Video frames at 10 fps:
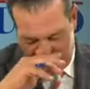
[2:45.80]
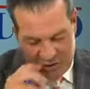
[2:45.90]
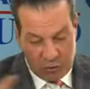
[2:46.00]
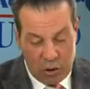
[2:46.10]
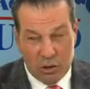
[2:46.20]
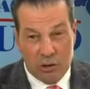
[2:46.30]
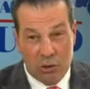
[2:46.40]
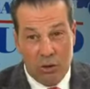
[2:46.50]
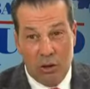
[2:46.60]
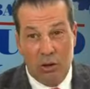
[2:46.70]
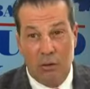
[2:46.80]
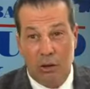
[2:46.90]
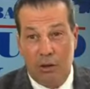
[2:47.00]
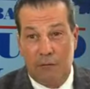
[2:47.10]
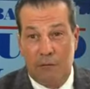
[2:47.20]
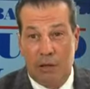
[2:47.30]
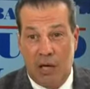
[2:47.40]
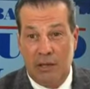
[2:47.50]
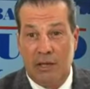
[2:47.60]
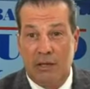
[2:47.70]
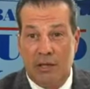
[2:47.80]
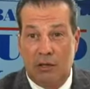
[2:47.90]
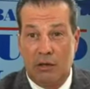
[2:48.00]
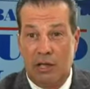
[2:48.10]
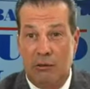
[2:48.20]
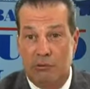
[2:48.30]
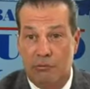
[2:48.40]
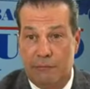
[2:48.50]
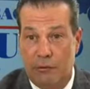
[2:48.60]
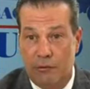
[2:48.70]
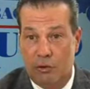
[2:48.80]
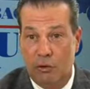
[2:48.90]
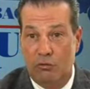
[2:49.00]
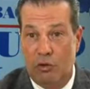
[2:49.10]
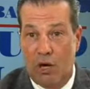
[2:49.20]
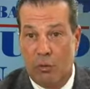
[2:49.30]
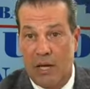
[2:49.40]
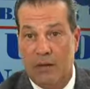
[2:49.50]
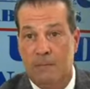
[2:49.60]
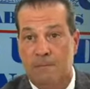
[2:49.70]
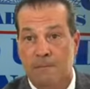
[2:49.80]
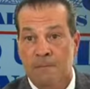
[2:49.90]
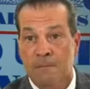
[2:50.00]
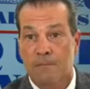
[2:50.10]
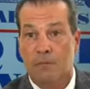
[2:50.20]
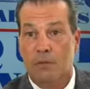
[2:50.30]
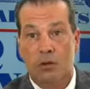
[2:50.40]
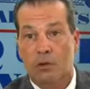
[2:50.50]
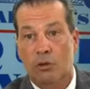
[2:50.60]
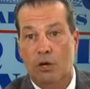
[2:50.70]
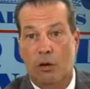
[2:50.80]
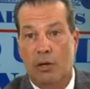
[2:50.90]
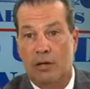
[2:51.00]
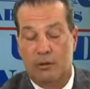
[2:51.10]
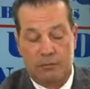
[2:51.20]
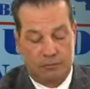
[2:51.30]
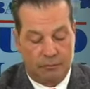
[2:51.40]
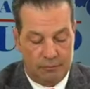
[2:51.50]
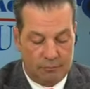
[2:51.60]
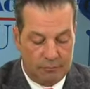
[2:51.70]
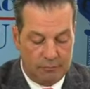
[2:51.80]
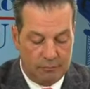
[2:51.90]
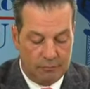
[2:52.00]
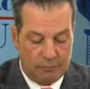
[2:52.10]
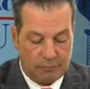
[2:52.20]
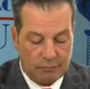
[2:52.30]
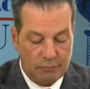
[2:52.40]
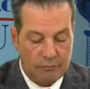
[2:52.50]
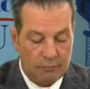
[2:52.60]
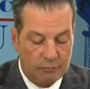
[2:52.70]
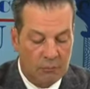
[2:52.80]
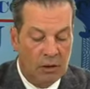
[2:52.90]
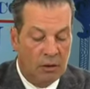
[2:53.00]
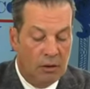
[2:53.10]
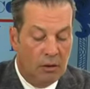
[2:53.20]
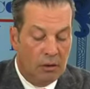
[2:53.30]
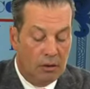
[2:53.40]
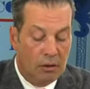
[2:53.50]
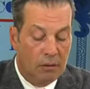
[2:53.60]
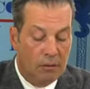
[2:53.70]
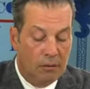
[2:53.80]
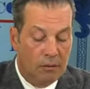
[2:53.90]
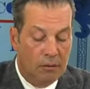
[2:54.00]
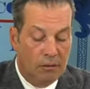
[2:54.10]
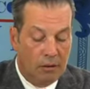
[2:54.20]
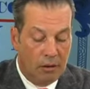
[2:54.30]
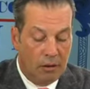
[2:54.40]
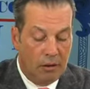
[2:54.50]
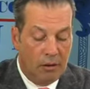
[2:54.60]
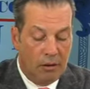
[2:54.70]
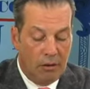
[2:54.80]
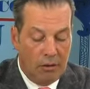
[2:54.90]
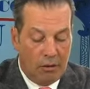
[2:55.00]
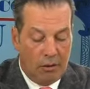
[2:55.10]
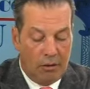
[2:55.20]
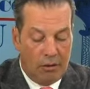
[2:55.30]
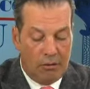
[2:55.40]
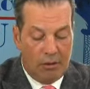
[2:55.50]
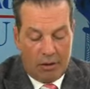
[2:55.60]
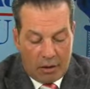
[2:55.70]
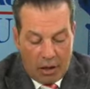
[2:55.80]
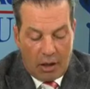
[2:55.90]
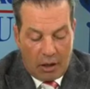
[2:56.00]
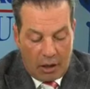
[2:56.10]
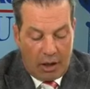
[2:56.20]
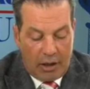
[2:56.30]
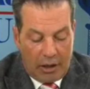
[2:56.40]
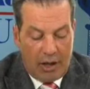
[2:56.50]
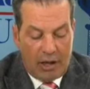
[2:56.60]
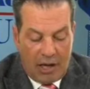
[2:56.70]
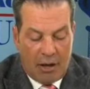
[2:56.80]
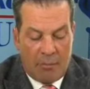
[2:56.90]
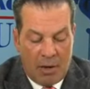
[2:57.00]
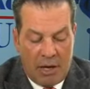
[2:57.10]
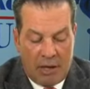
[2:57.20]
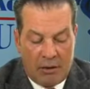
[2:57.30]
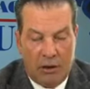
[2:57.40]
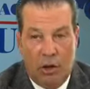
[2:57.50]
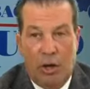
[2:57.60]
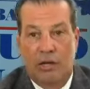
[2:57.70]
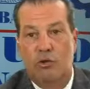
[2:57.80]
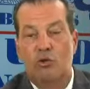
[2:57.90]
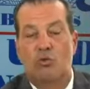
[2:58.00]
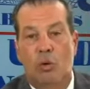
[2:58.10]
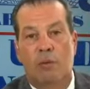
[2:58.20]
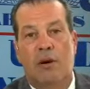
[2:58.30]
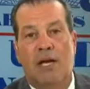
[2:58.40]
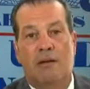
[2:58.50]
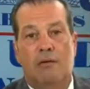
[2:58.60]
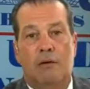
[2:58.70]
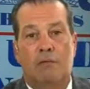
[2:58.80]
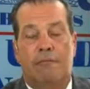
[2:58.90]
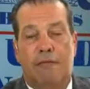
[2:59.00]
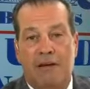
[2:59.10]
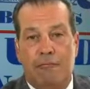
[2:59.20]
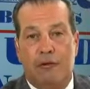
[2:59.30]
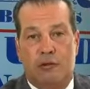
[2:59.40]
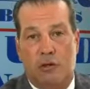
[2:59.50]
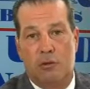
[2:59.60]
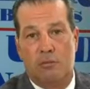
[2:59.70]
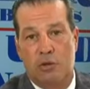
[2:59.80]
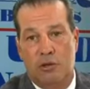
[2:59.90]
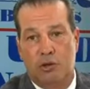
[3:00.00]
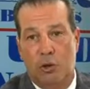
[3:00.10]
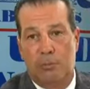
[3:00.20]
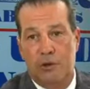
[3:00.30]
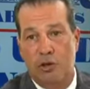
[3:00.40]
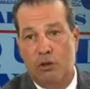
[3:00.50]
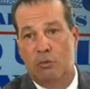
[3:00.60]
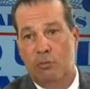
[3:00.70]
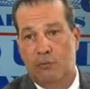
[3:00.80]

do you know the song from Kanye and Nico that I was referring to, Runaway? You don't know it. I don't know it off the top of my head, but I know you're full of 90s rap references, so I assume. I am. And, you know, I used one of my favorite terms on Joe Pignon